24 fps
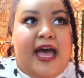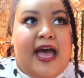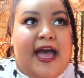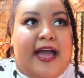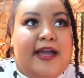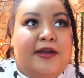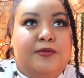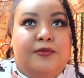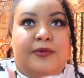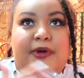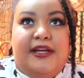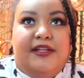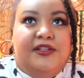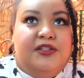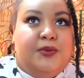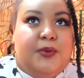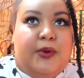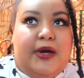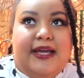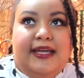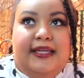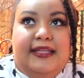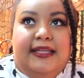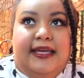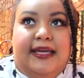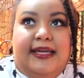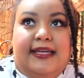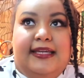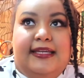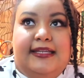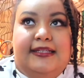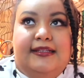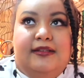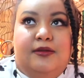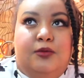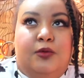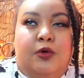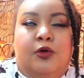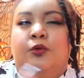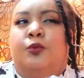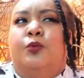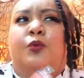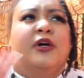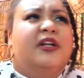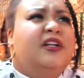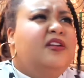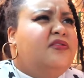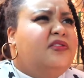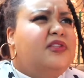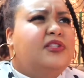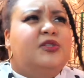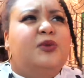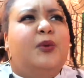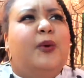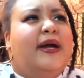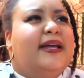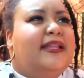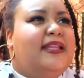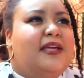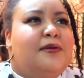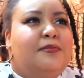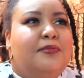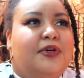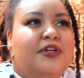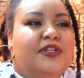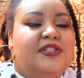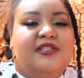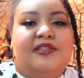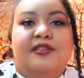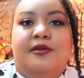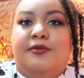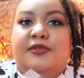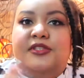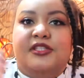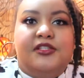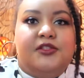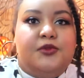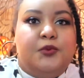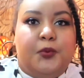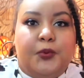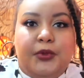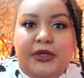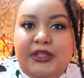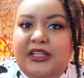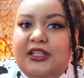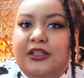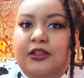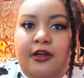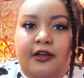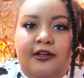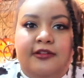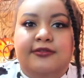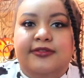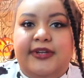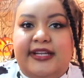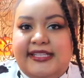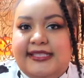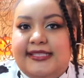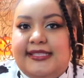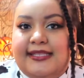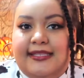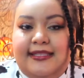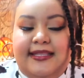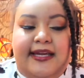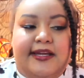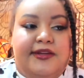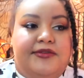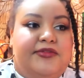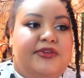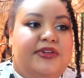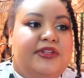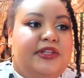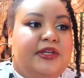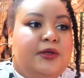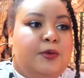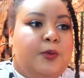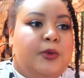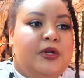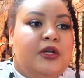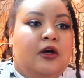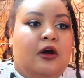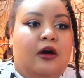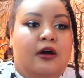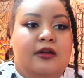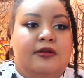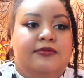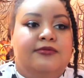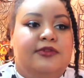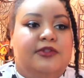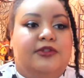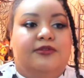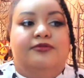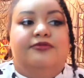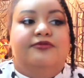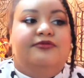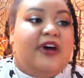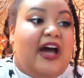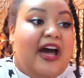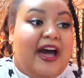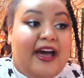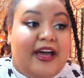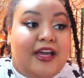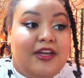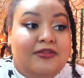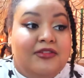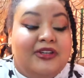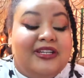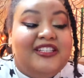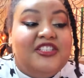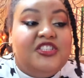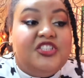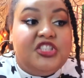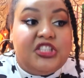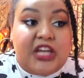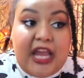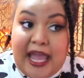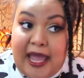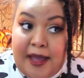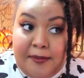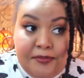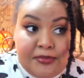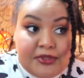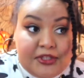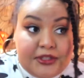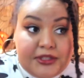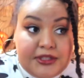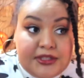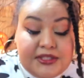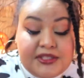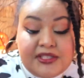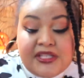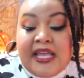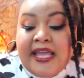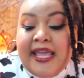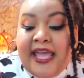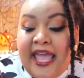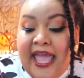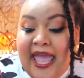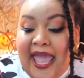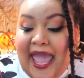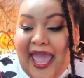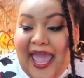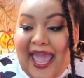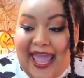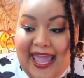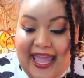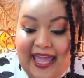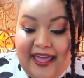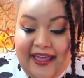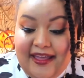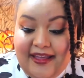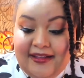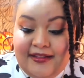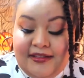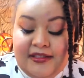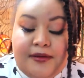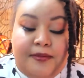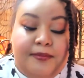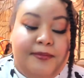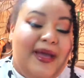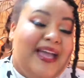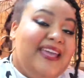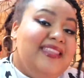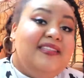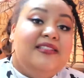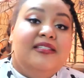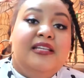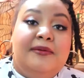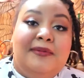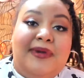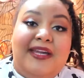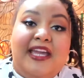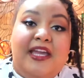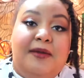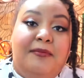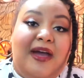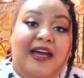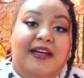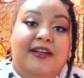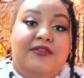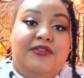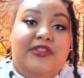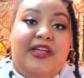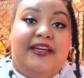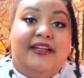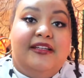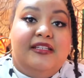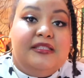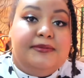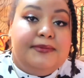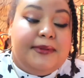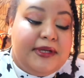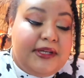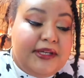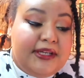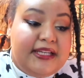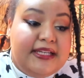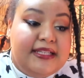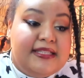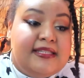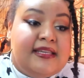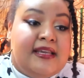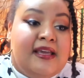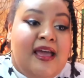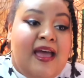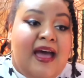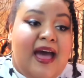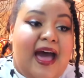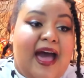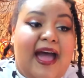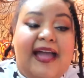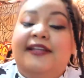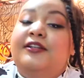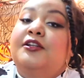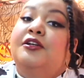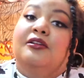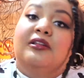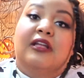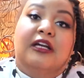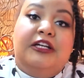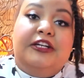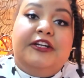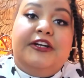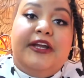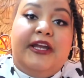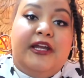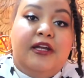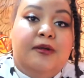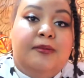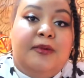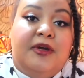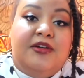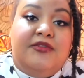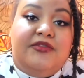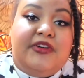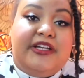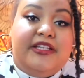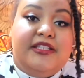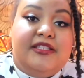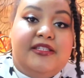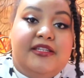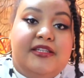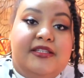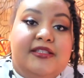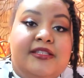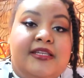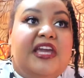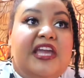I read Twilight or one of the Twilight books and there was this really long fight scene that I feel like went on for five chapters and by the time I came out of that experience I no longer cared about fight scenes.